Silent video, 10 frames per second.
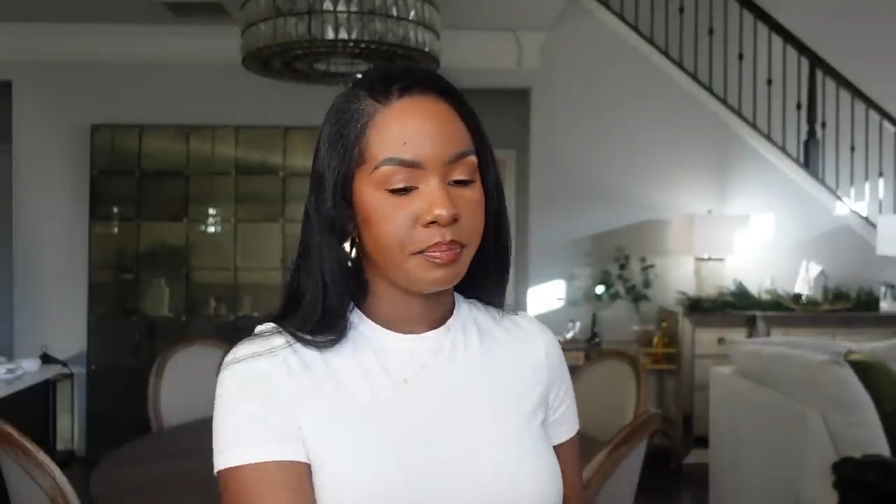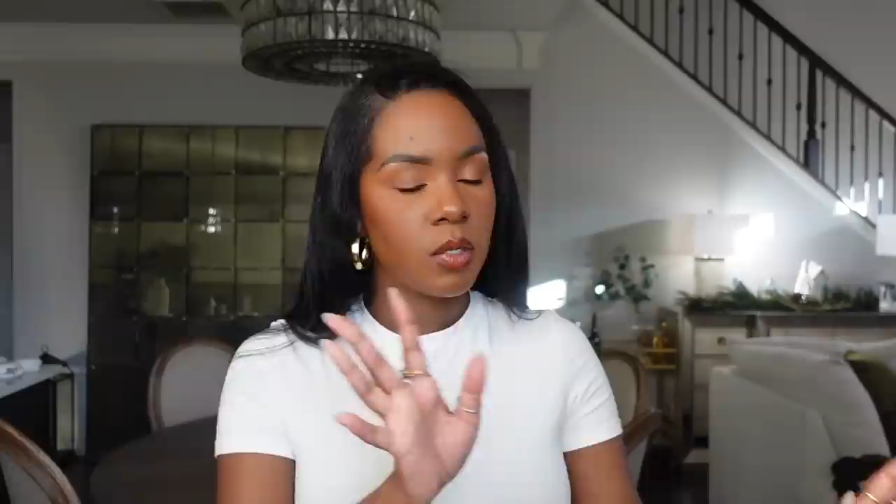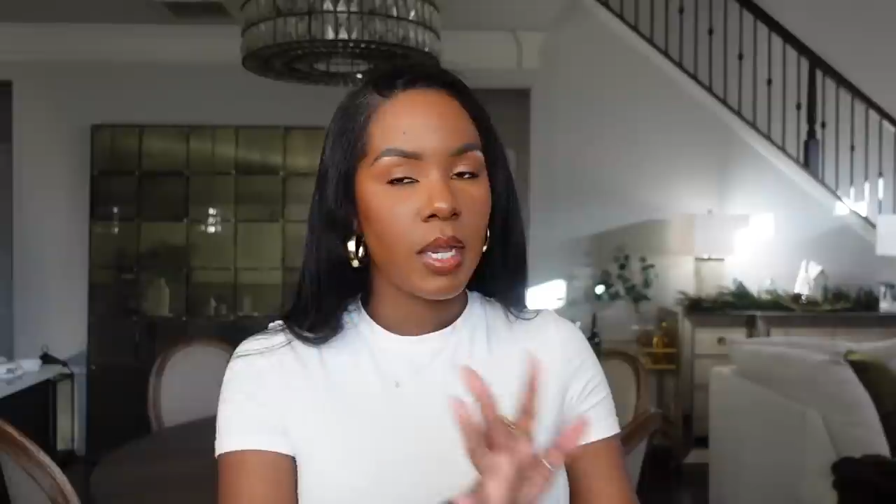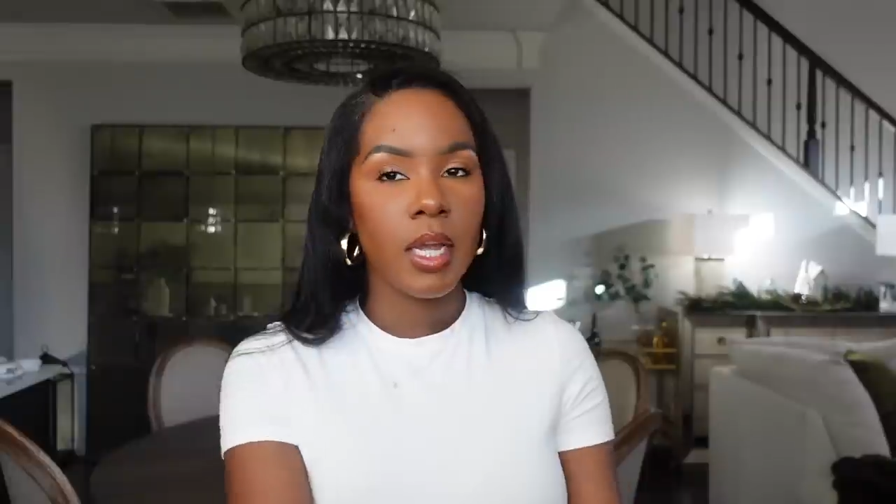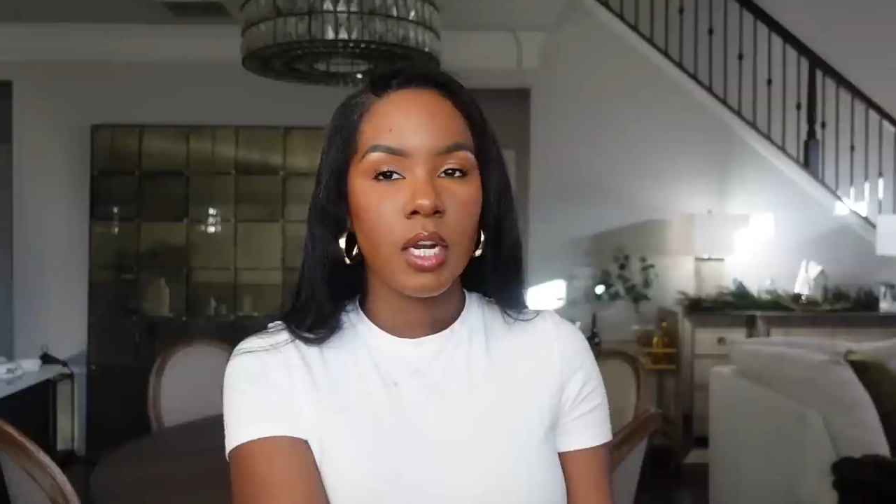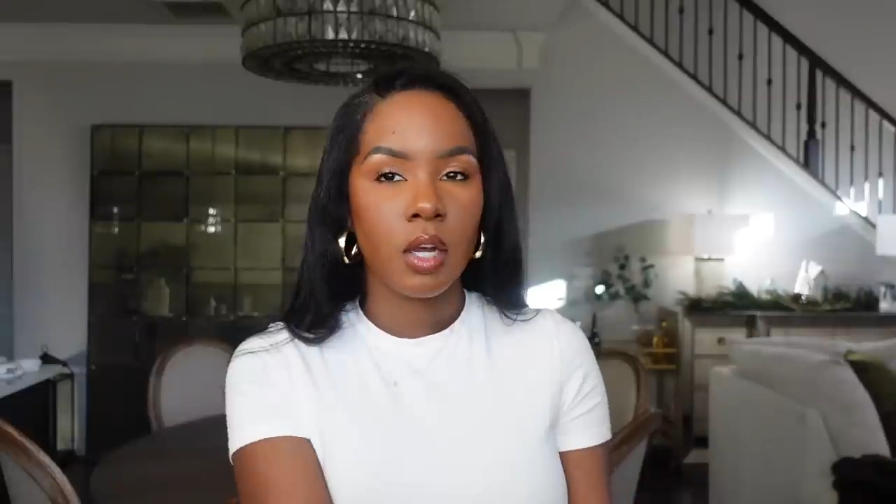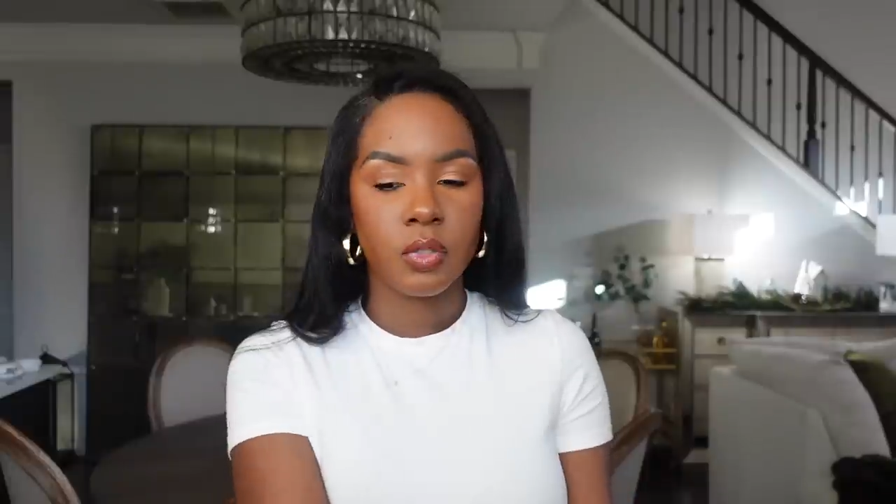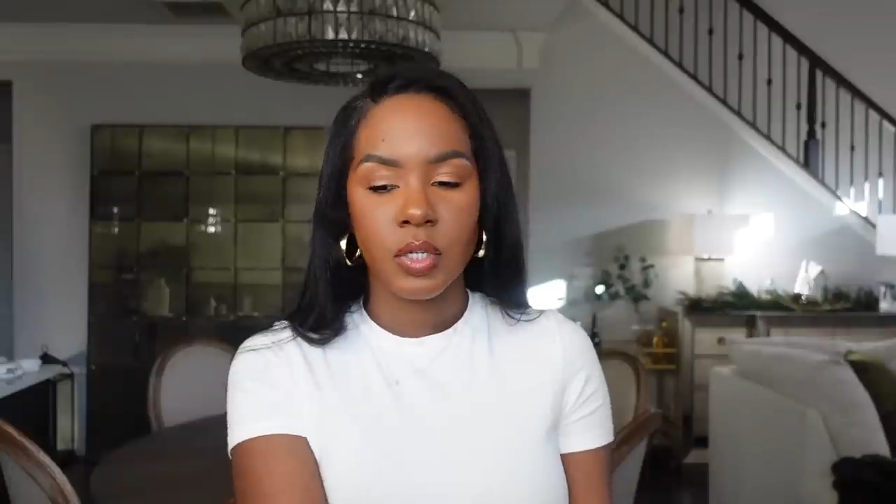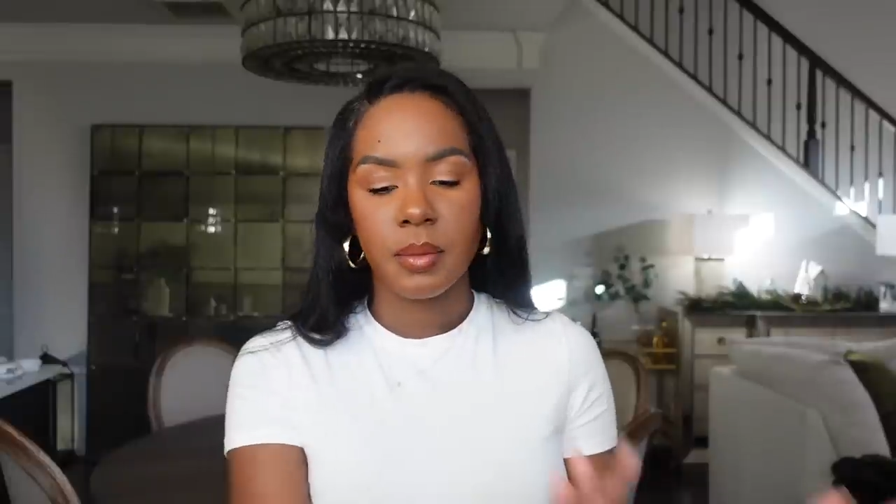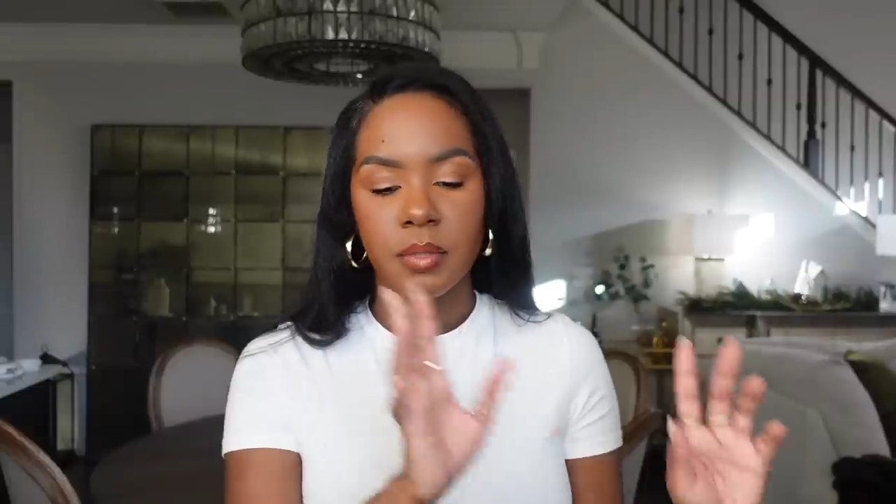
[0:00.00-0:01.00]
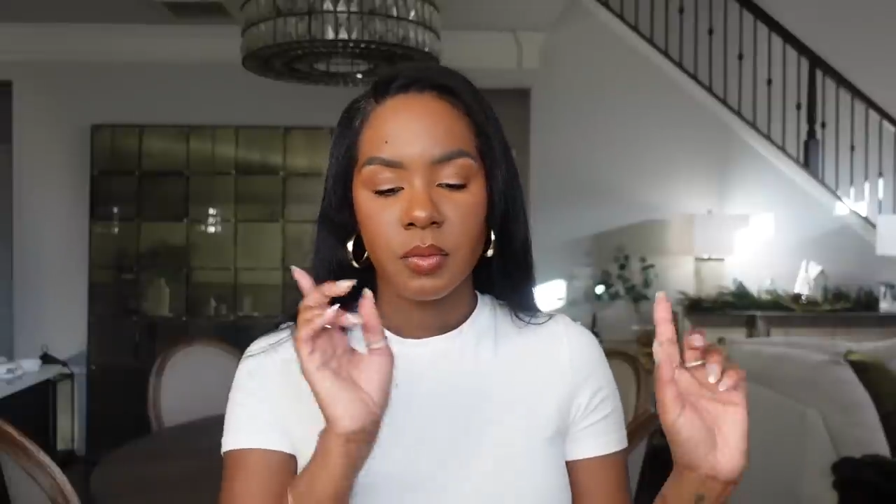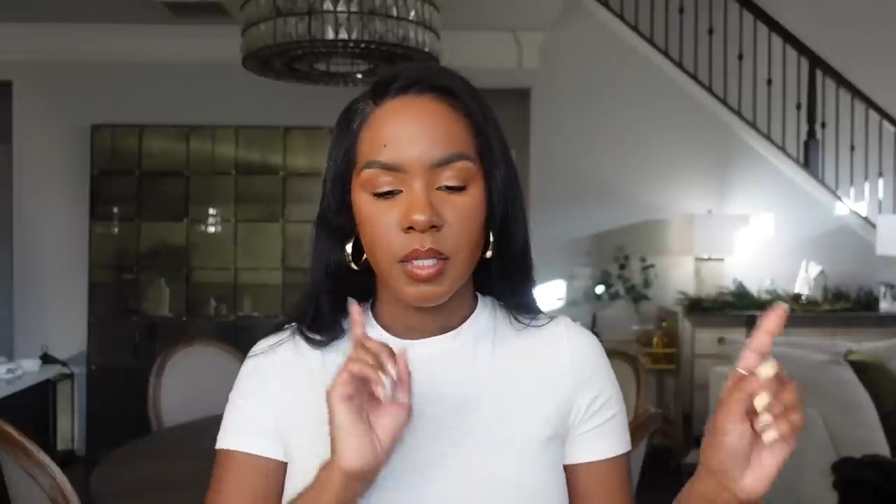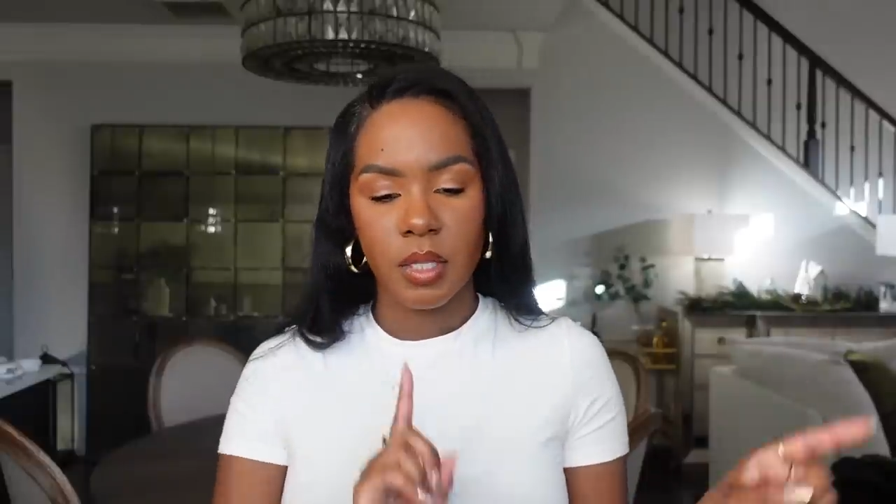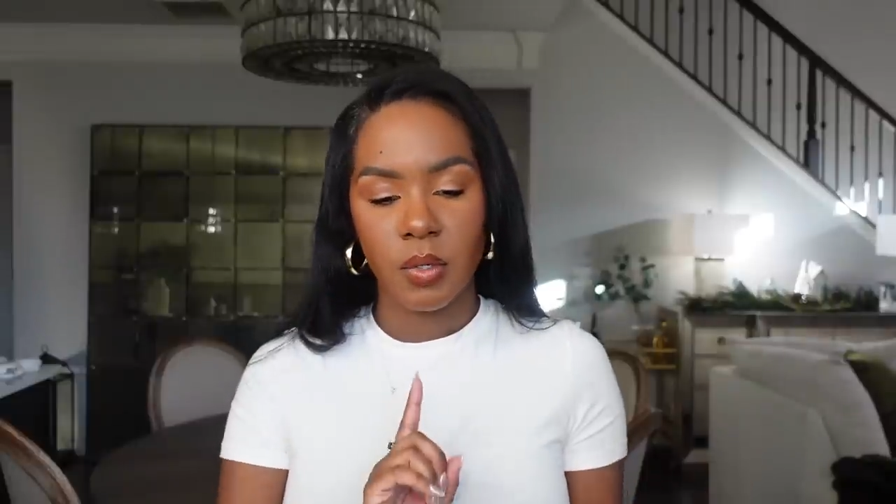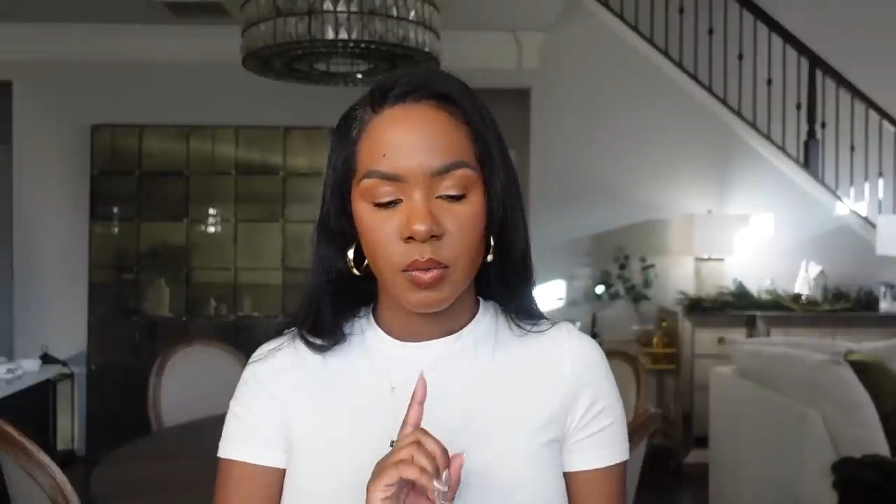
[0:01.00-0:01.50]
So I can alternate
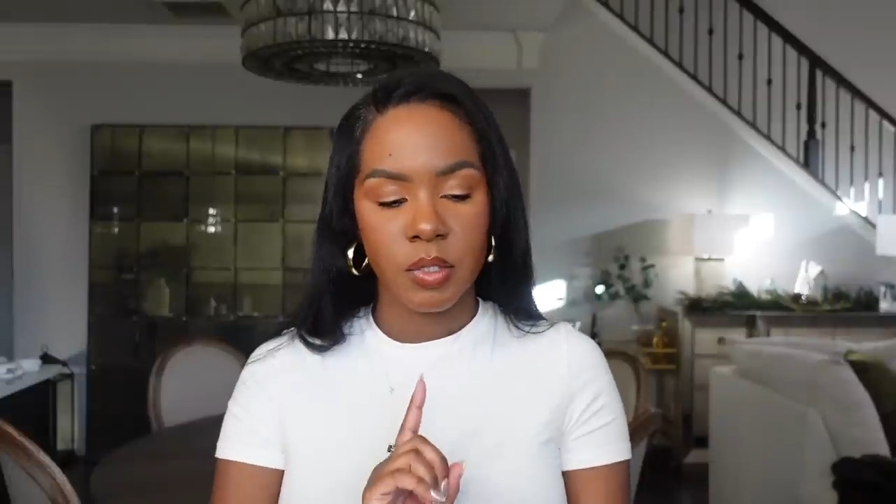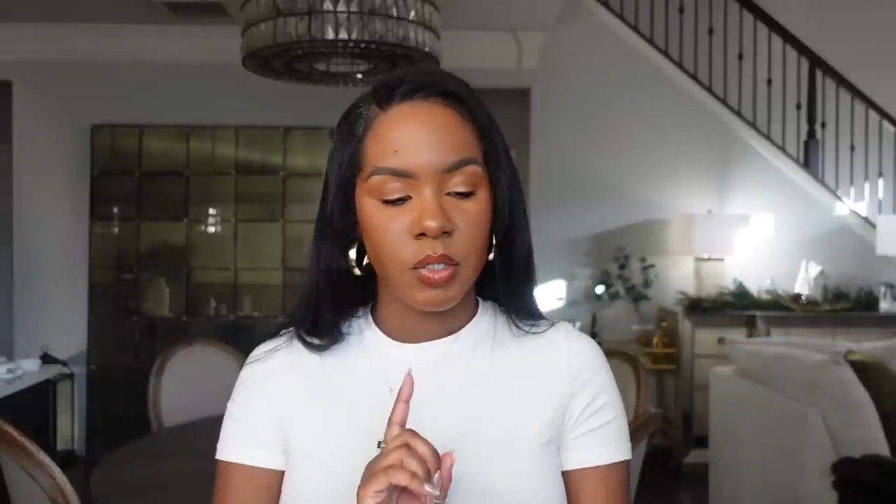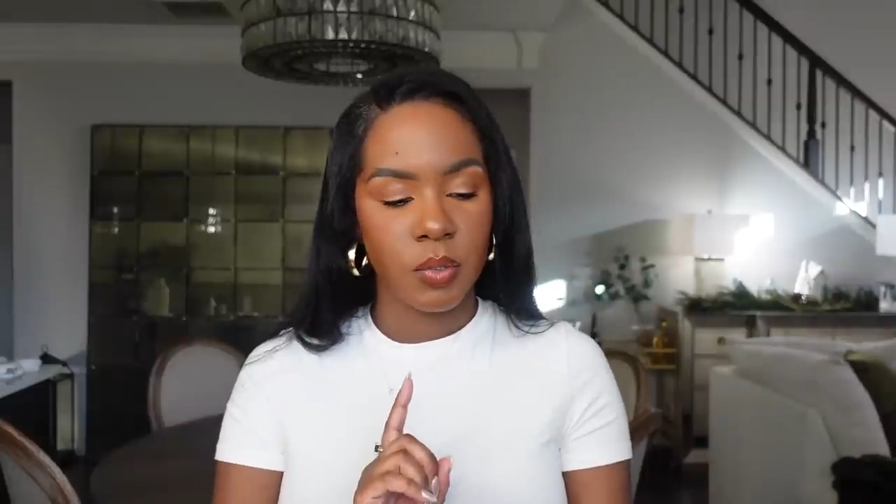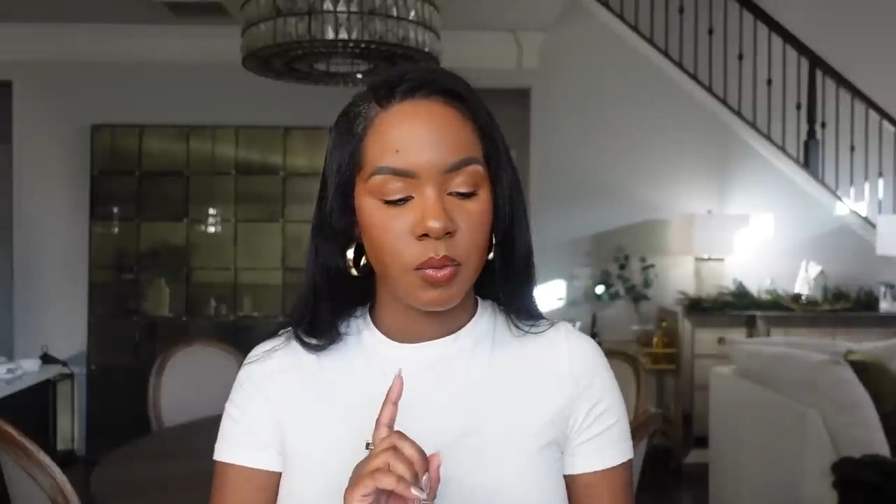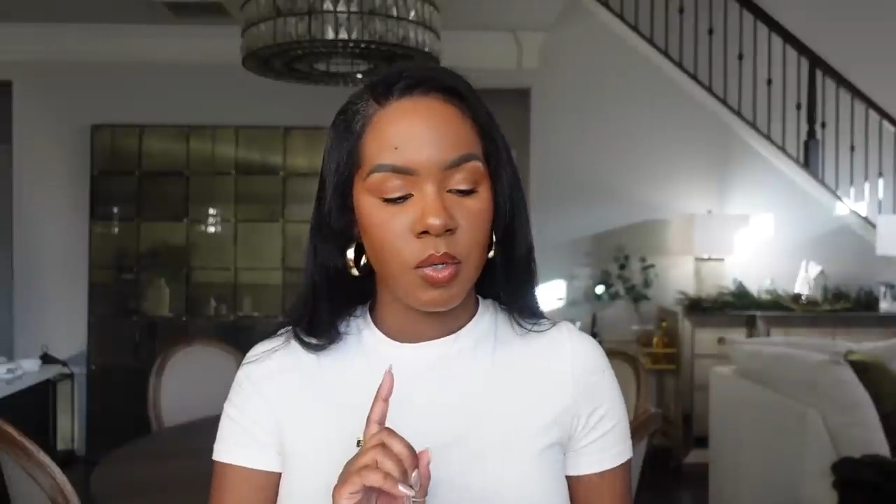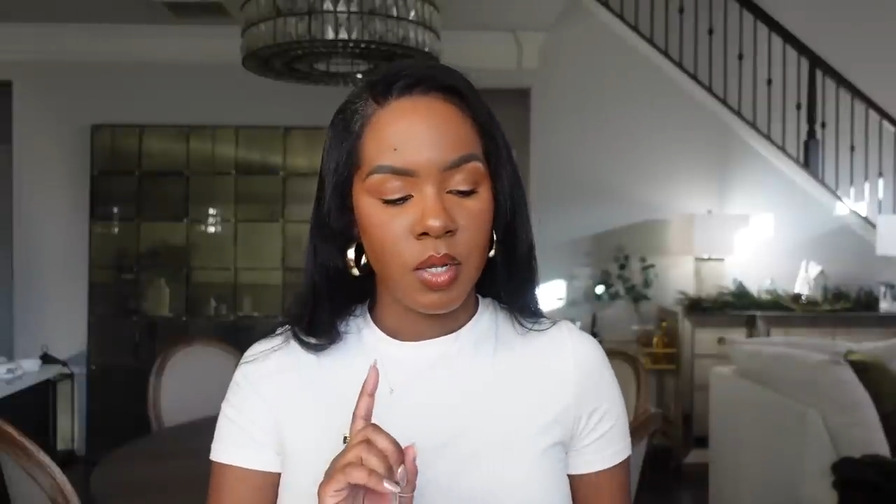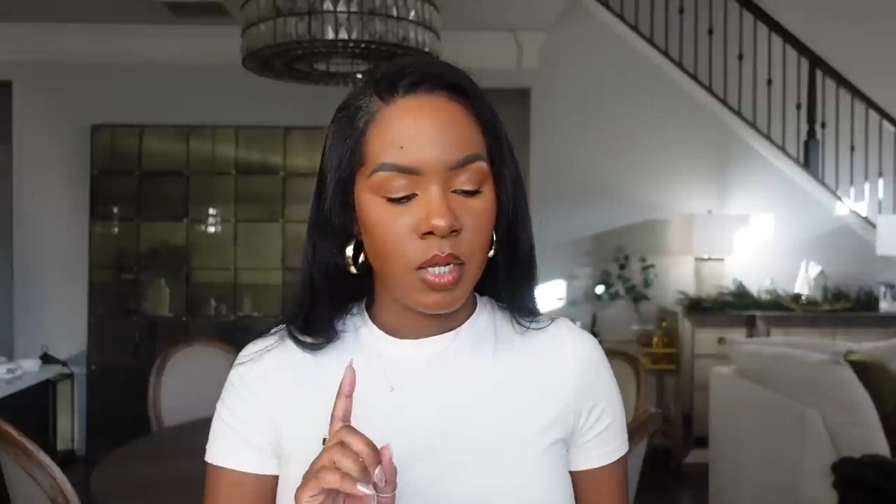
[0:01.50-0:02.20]
between those two